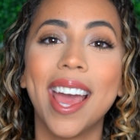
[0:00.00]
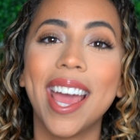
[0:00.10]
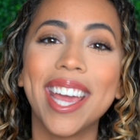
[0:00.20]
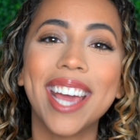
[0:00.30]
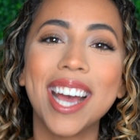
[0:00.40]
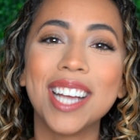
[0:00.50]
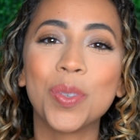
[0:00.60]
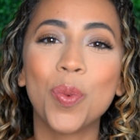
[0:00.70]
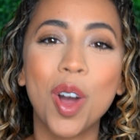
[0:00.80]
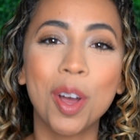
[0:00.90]
Hey
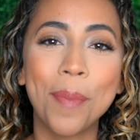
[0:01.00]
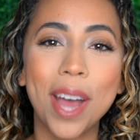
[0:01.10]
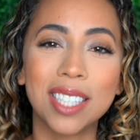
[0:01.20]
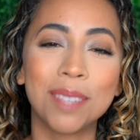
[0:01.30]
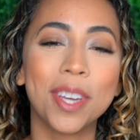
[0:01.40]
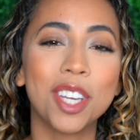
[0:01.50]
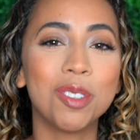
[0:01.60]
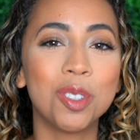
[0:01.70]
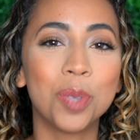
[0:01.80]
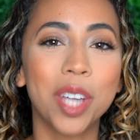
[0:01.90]
guys, welcome back to my
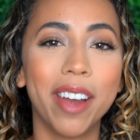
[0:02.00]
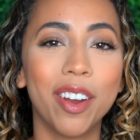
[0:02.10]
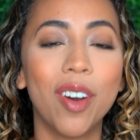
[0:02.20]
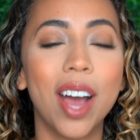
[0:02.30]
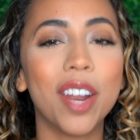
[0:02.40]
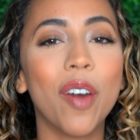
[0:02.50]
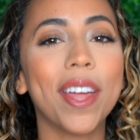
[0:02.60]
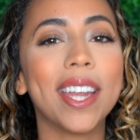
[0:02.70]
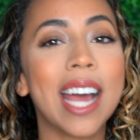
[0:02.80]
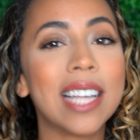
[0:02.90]
YouTube channel. I know
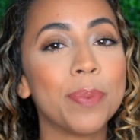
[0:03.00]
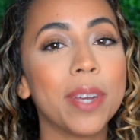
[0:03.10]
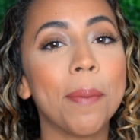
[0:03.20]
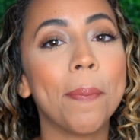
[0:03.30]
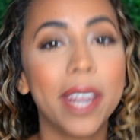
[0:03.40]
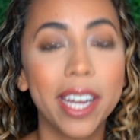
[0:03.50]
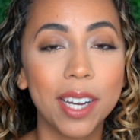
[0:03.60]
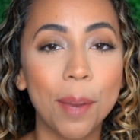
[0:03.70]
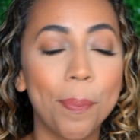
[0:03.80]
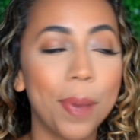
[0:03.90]
that it has been a
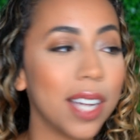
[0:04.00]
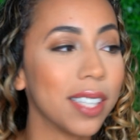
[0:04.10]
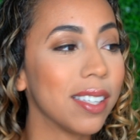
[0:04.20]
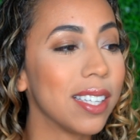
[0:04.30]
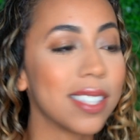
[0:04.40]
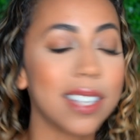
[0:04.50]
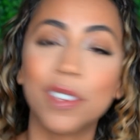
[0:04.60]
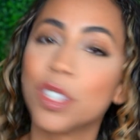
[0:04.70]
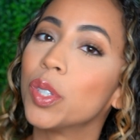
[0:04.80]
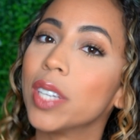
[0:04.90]
minute, but it's
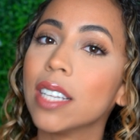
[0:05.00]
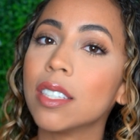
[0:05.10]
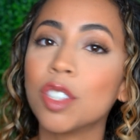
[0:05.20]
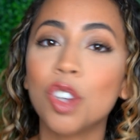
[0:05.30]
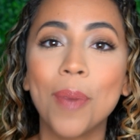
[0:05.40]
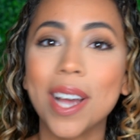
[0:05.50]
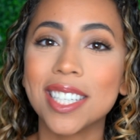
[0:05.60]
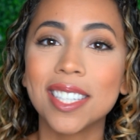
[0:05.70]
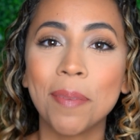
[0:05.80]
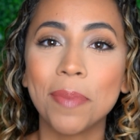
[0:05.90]
never too late to go back
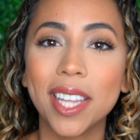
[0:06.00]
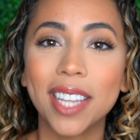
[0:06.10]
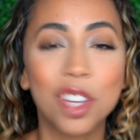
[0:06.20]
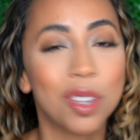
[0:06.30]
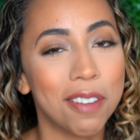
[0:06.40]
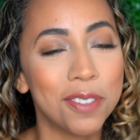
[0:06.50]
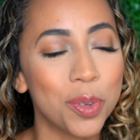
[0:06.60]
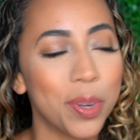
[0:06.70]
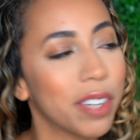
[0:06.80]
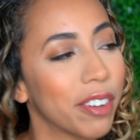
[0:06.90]
to something that you love
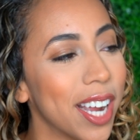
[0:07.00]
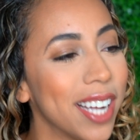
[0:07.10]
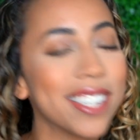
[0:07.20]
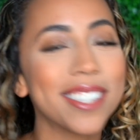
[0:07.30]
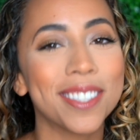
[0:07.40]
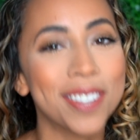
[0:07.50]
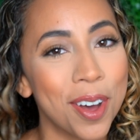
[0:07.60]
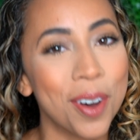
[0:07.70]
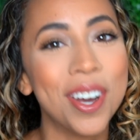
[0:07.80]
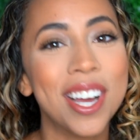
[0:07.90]
doing, right?
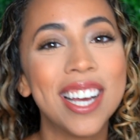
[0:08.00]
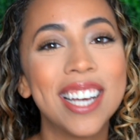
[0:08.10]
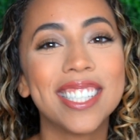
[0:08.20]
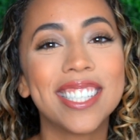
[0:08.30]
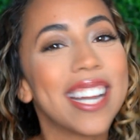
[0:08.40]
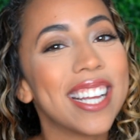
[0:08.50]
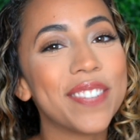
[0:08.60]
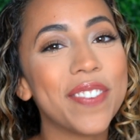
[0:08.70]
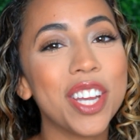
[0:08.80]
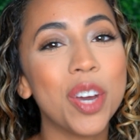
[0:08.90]
So
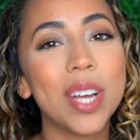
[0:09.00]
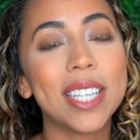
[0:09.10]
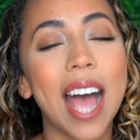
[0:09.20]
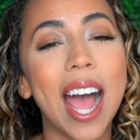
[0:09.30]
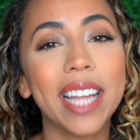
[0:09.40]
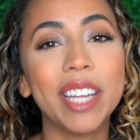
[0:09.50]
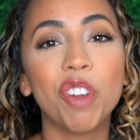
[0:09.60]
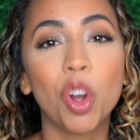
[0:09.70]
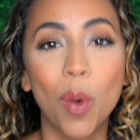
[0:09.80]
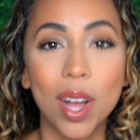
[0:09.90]
today's video is highly
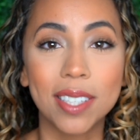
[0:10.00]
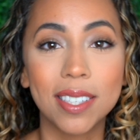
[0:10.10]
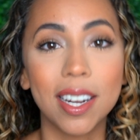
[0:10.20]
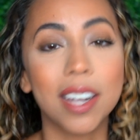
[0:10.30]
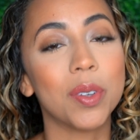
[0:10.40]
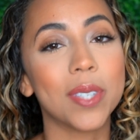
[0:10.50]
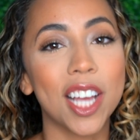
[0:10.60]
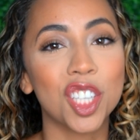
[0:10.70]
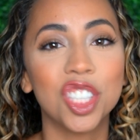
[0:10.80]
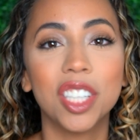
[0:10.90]
requested and it was
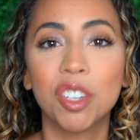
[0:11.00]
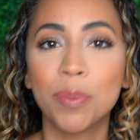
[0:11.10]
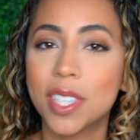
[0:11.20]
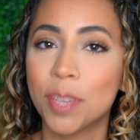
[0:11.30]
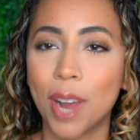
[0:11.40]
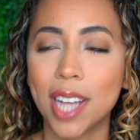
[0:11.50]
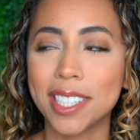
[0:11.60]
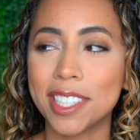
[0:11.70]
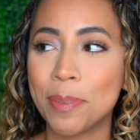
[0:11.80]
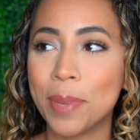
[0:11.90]
actually a little bit
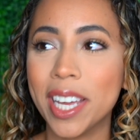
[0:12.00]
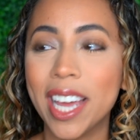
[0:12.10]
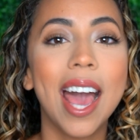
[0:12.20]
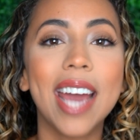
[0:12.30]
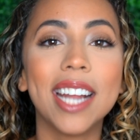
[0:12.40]
surprising to me, and